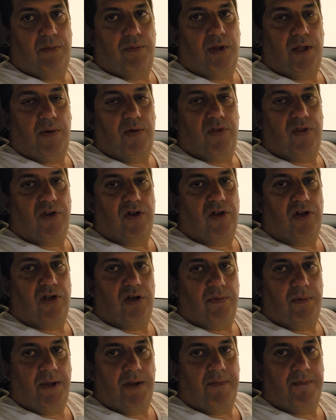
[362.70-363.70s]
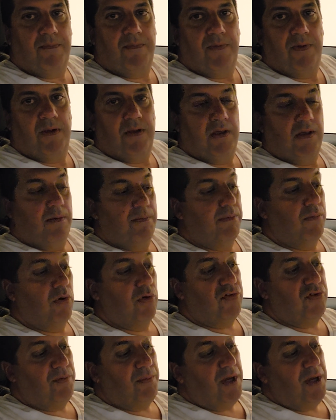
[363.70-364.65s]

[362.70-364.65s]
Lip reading: to play with it a little bit. Most